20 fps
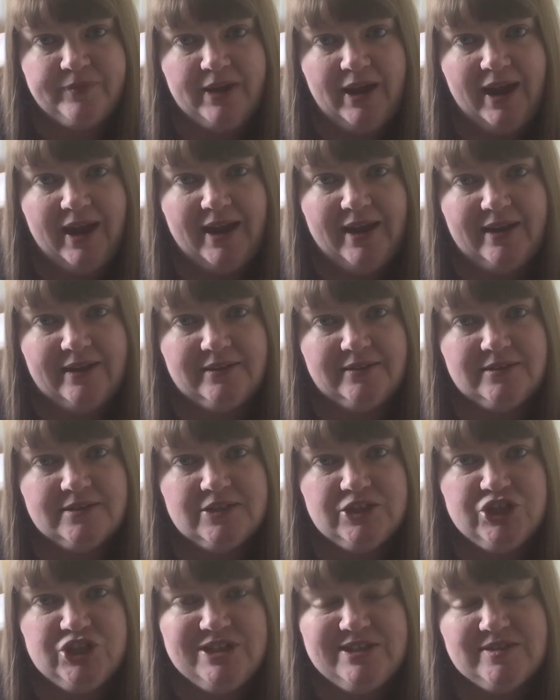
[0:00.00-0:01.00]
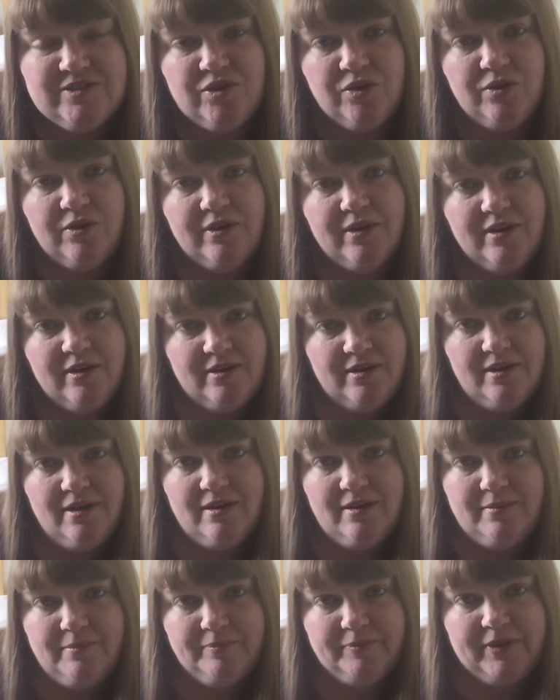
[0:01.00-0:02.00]
and she's got
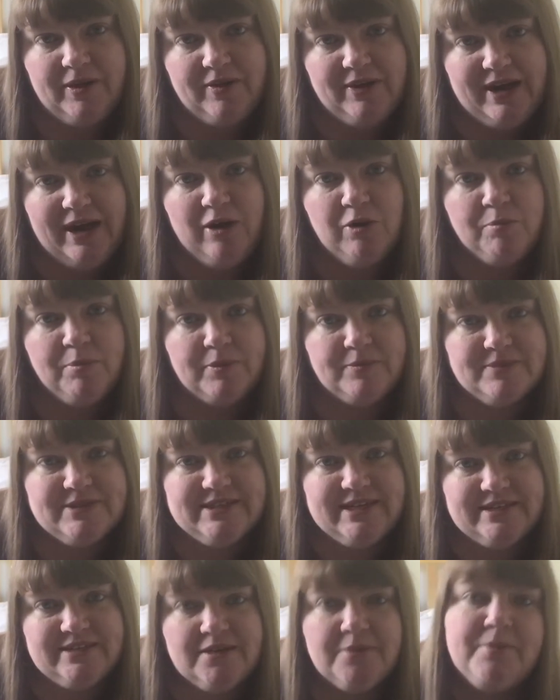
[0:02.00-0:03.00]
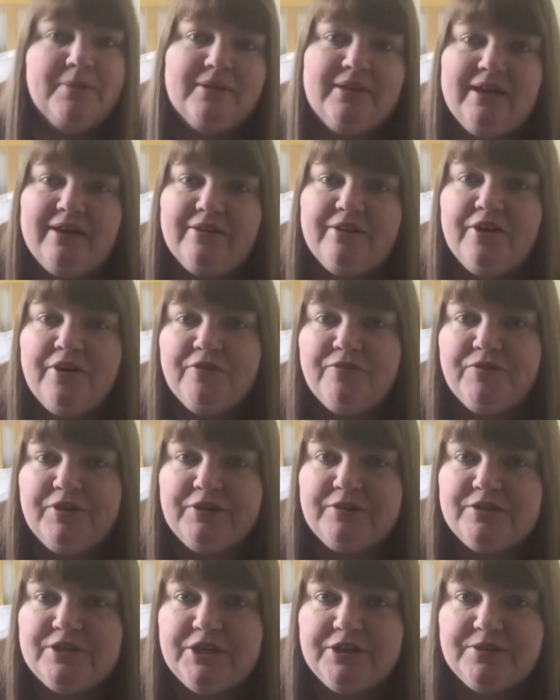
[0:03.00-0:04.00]
an album set up in there in her
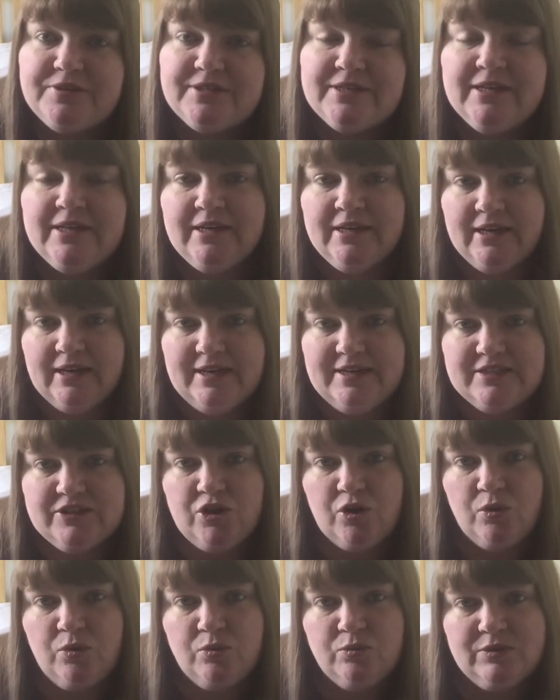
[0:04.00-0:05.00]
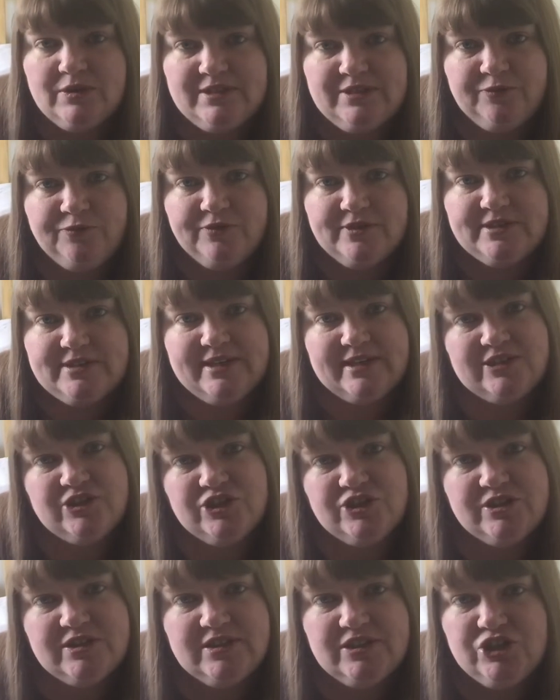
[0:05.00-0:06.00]
photos, and it's got all the different
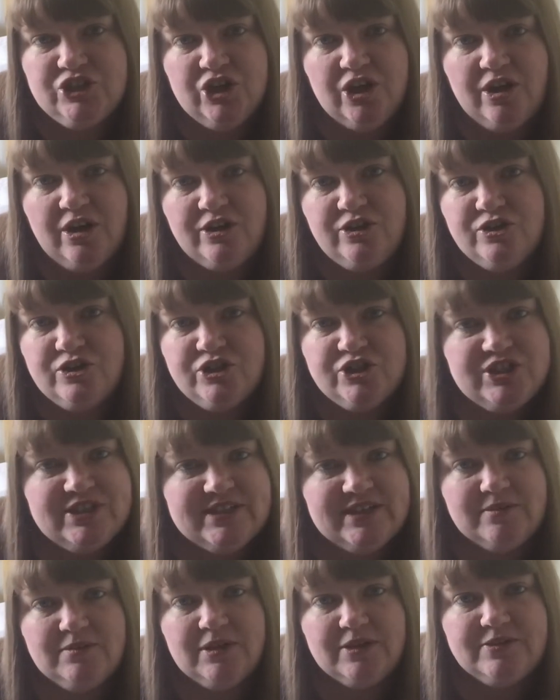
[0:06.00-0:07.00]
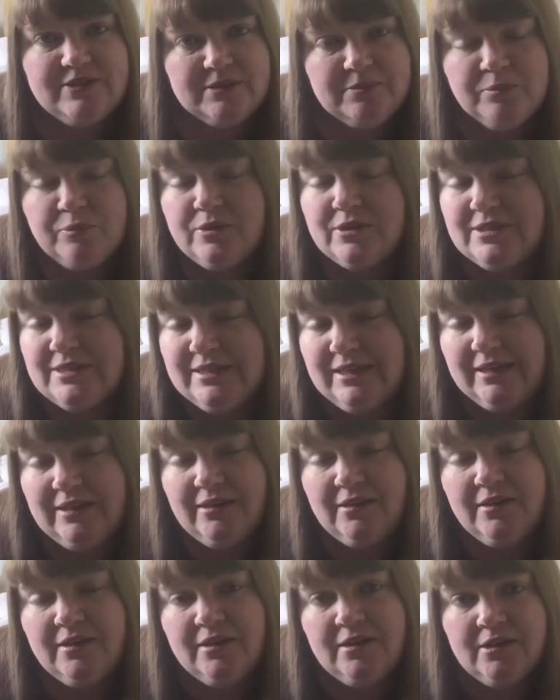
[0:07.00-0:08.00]
sections of the chart. You can just download it and print
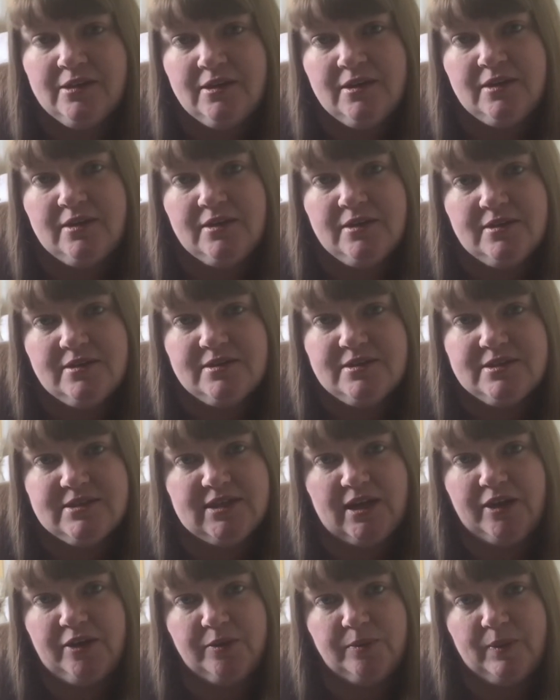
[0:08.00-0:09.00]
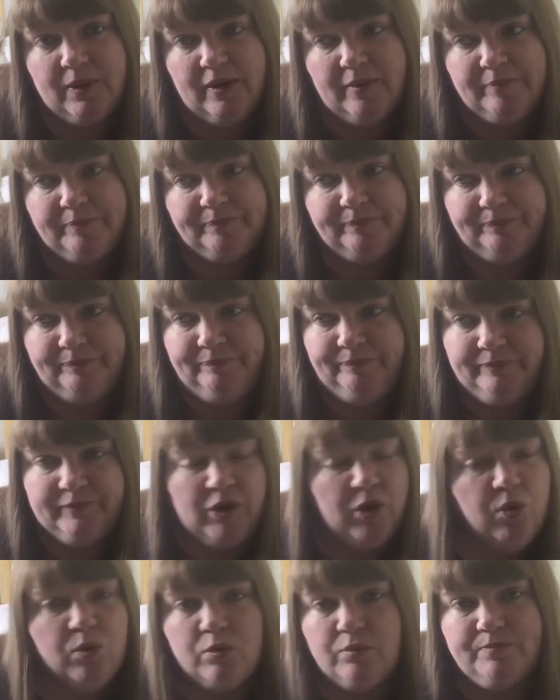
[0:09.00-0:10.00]
it. So,
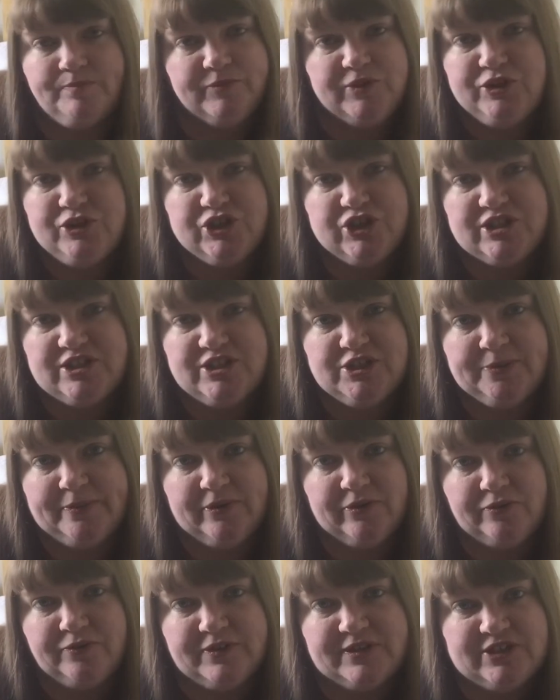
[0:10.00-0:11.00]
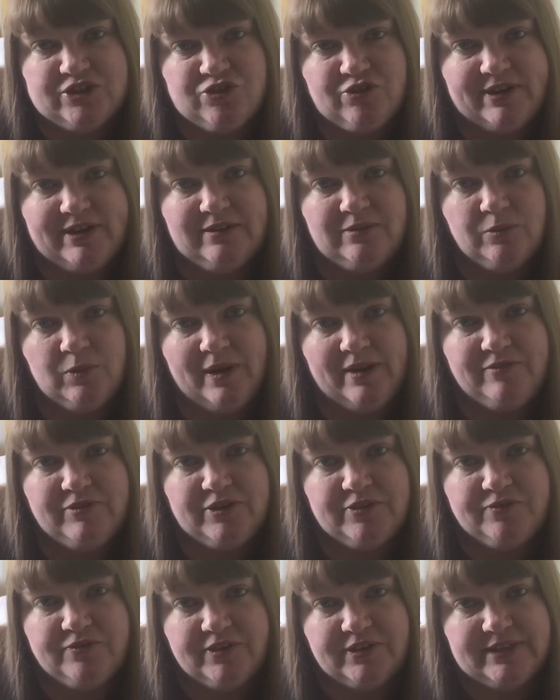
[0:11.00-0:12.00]
or just do it off your screen, whatever
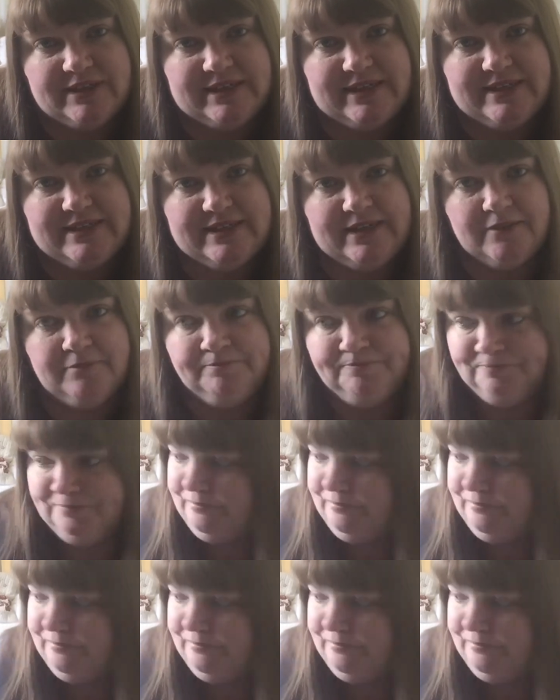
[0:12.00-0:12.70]
you find easier.